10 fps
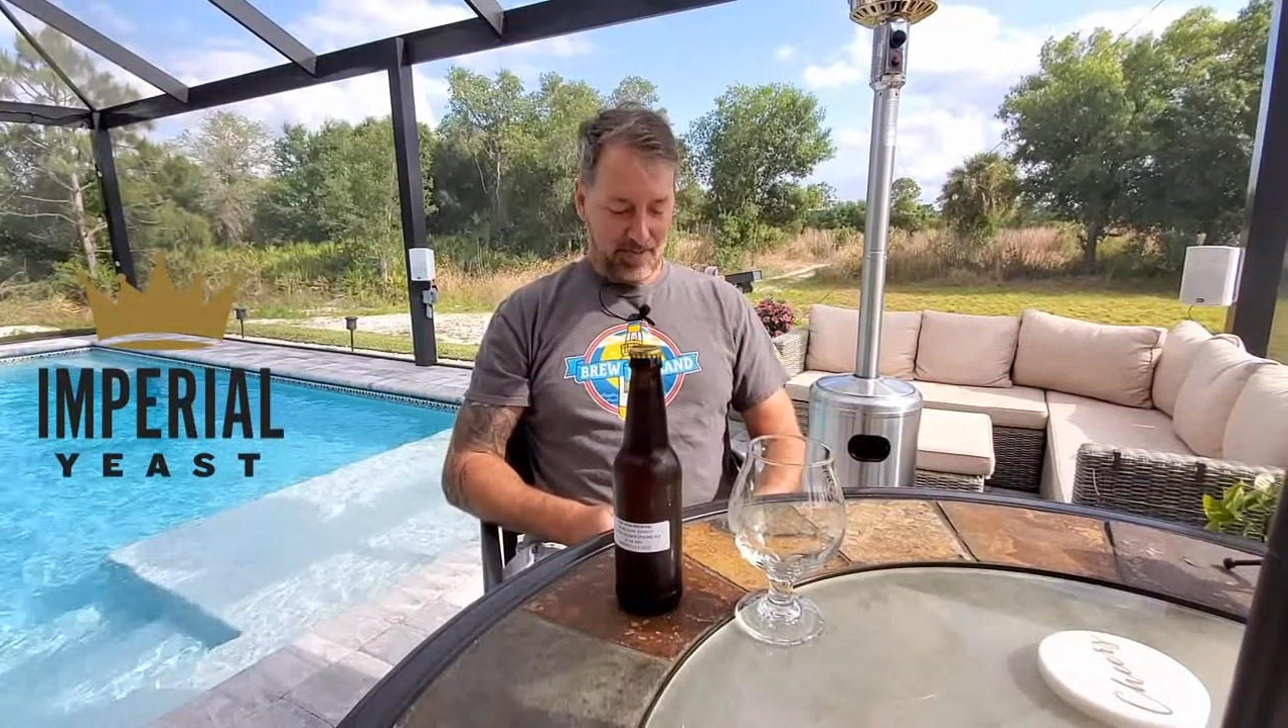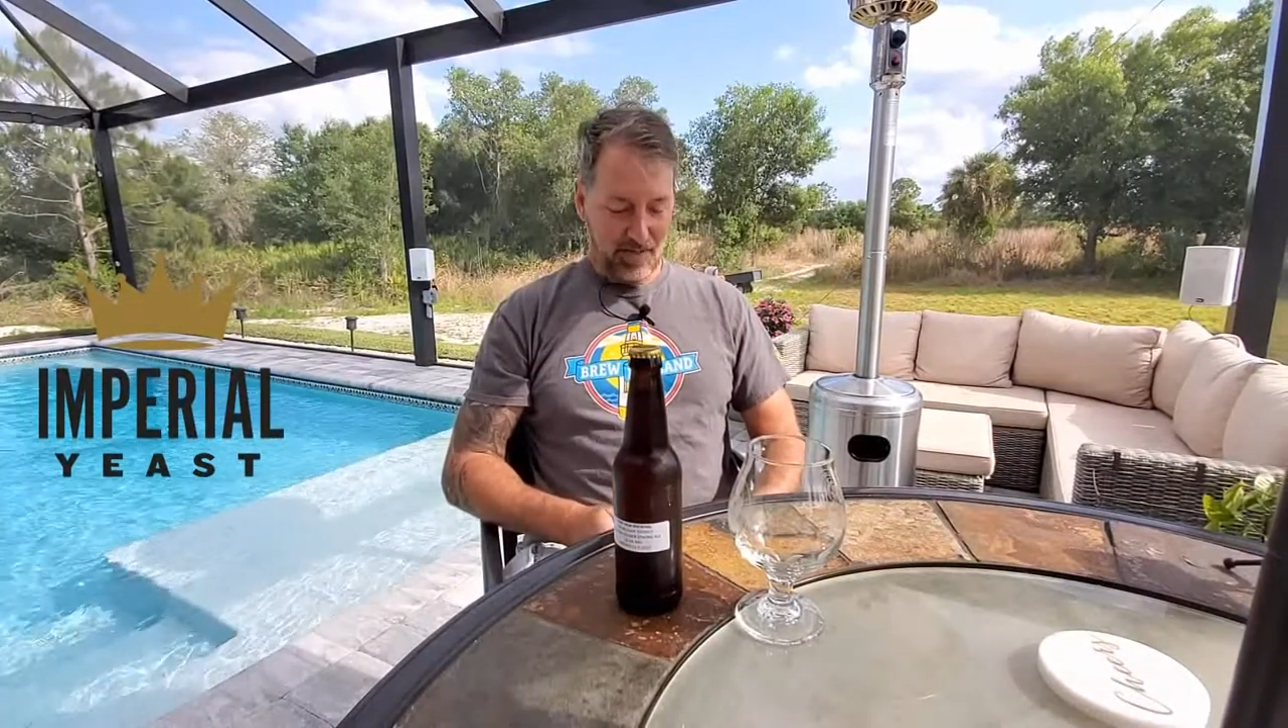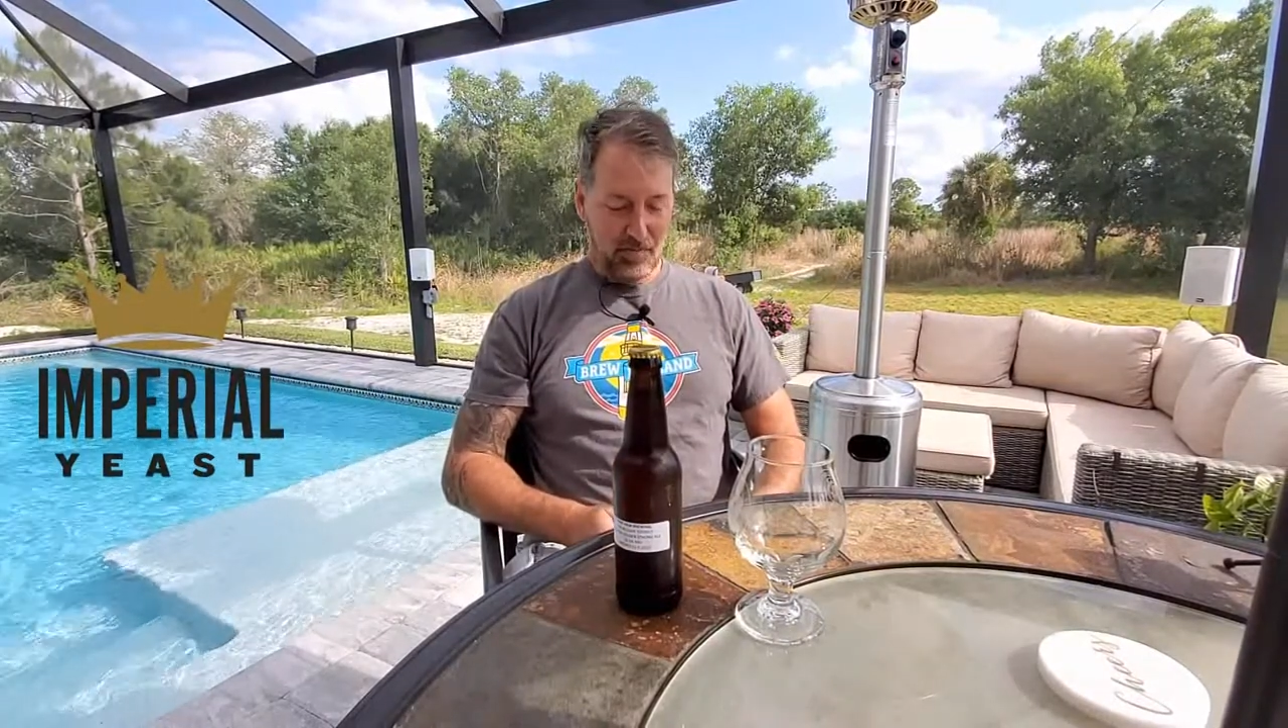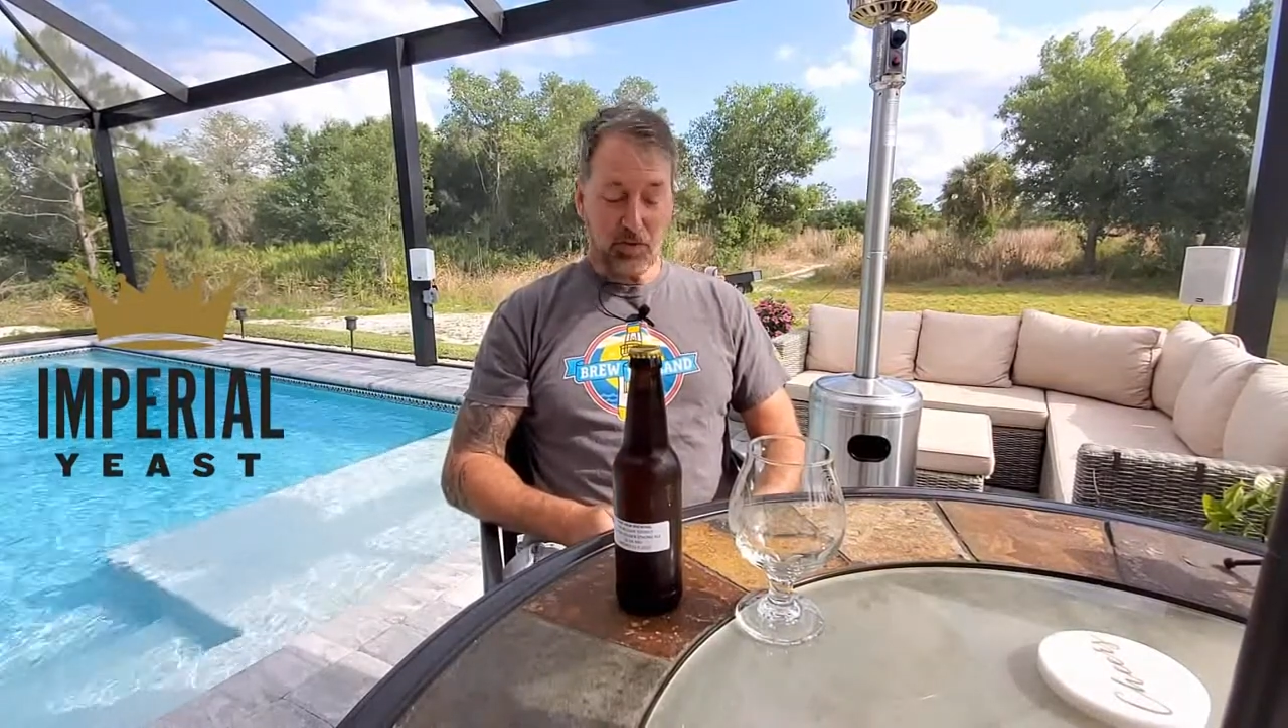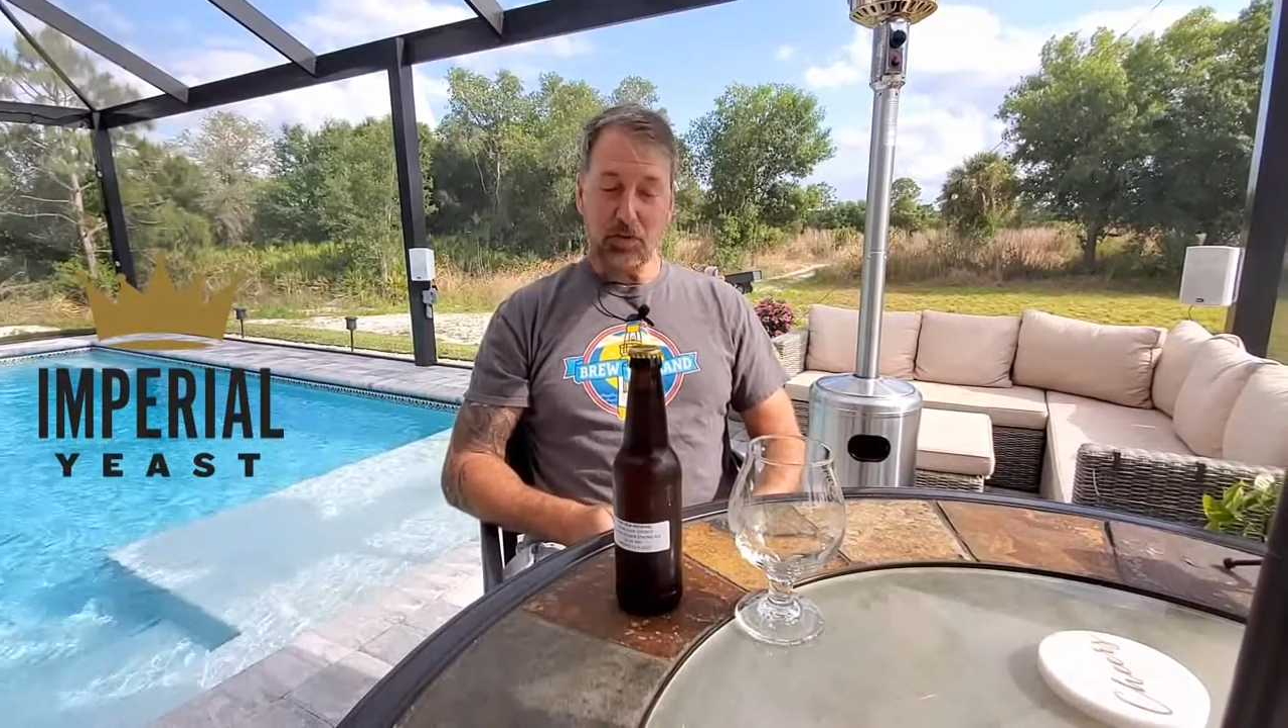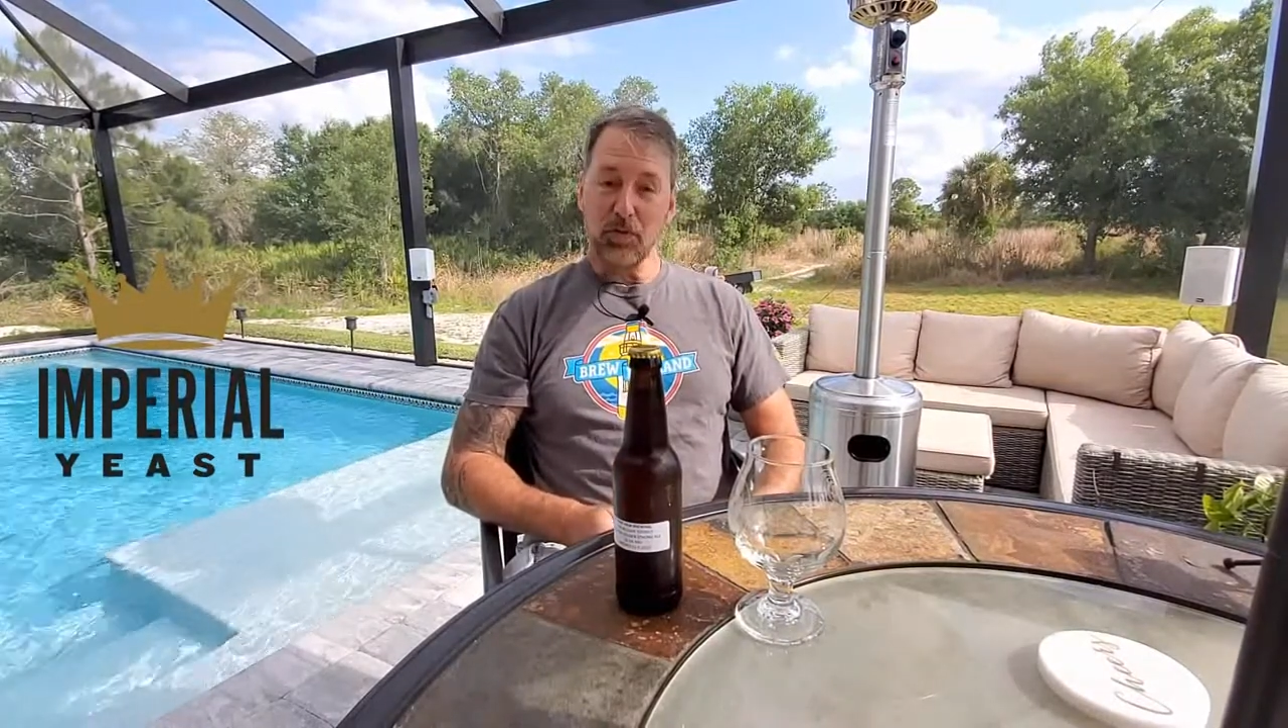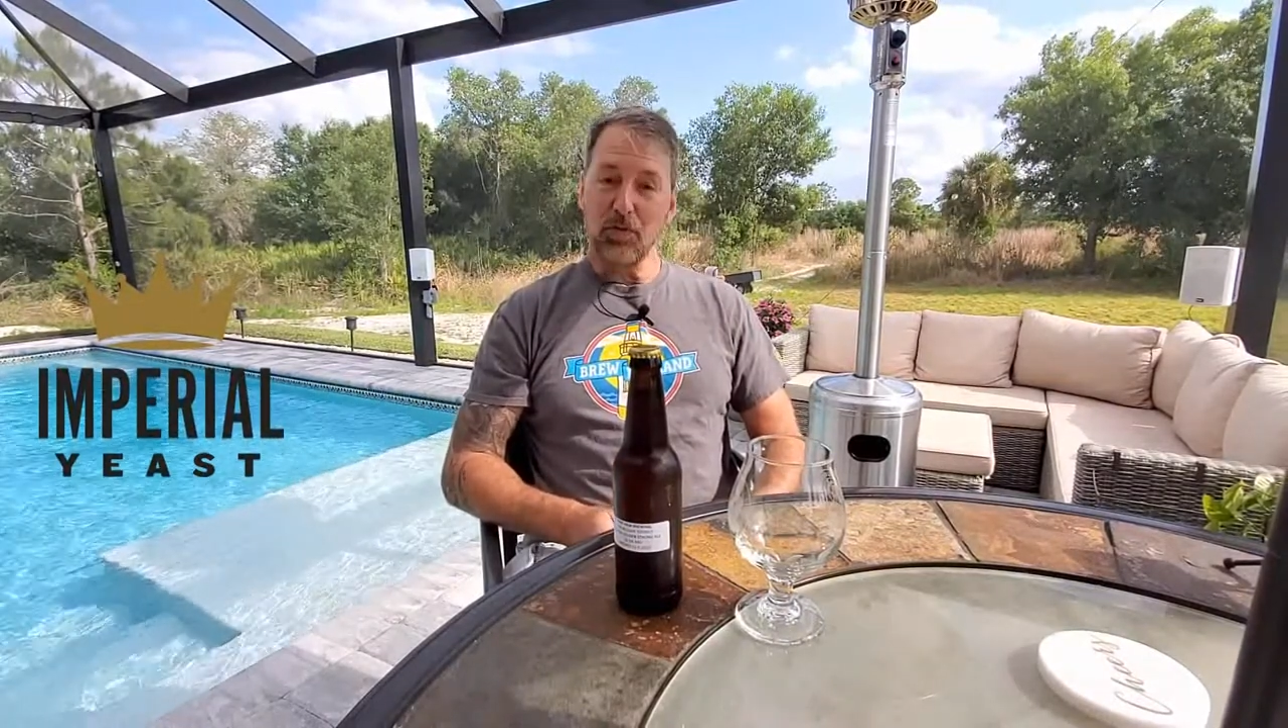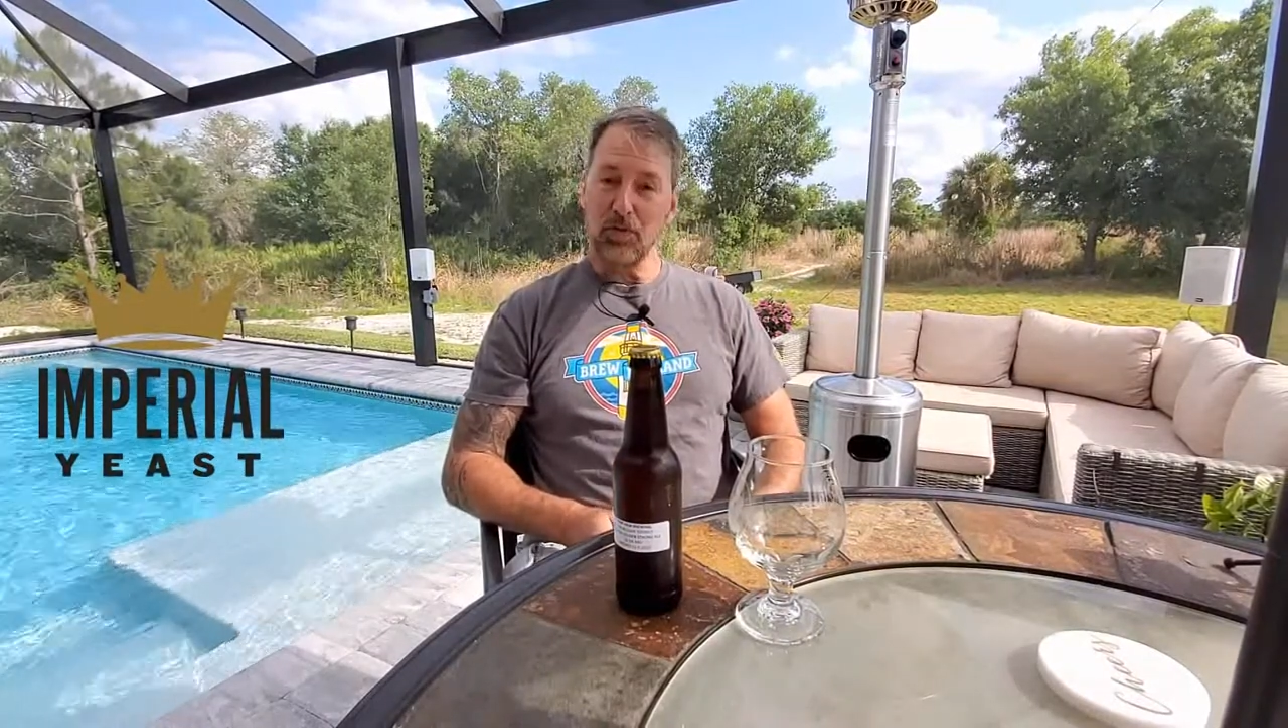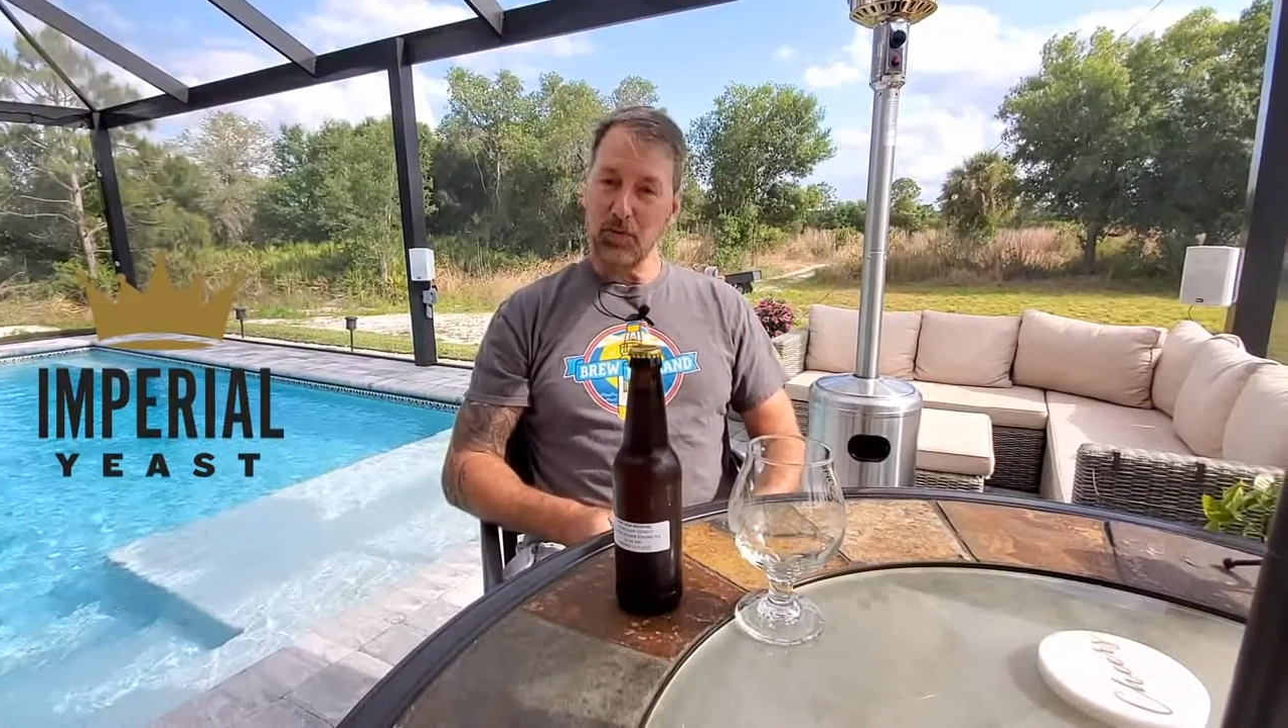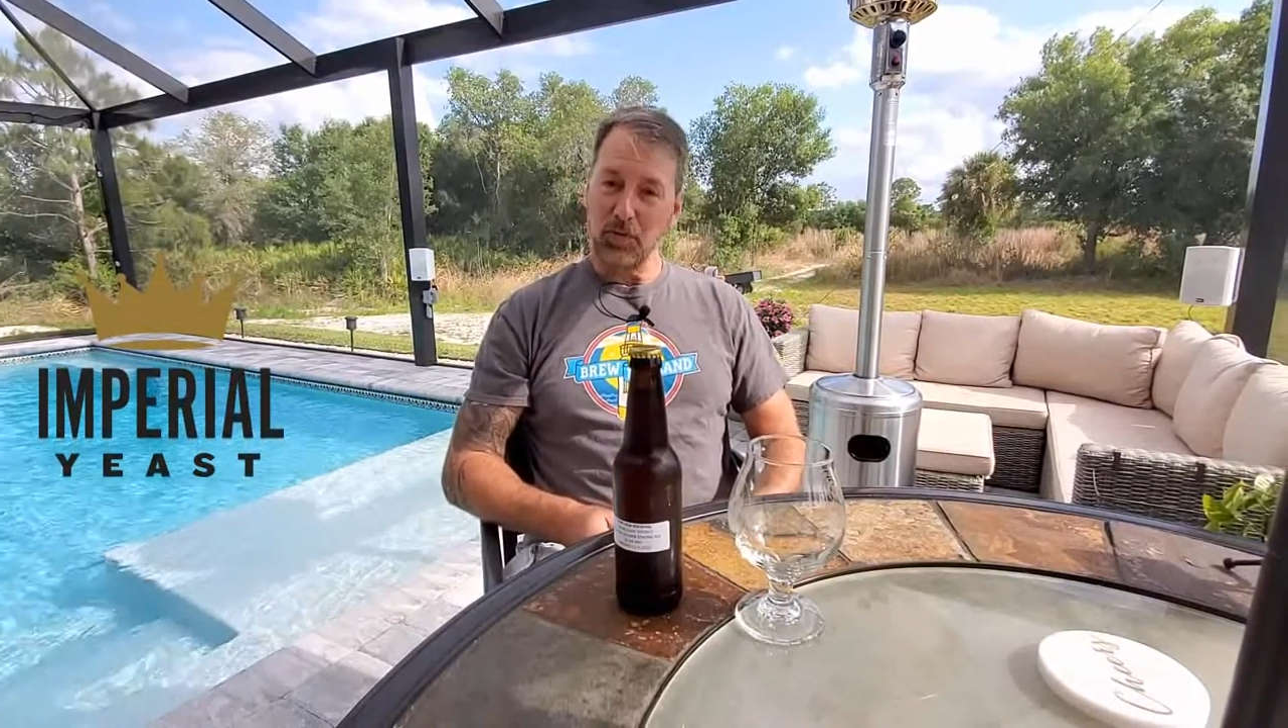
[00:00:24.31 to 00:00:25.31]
I'm sure you all know